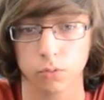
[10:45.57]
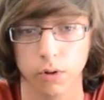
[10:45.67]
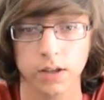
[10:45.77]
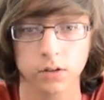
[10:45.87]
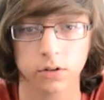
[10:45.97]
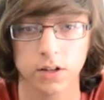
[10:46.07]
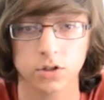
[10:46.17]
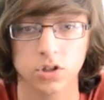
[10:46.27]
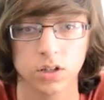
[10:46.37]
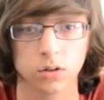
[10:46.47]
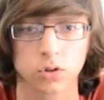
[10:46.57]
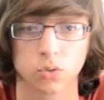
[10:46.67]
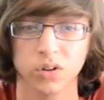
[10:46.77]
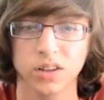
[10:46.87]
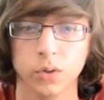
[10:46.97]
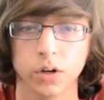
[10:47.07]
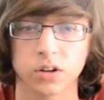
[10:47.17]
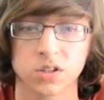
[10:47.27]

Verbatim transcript: regular H D looks really weird,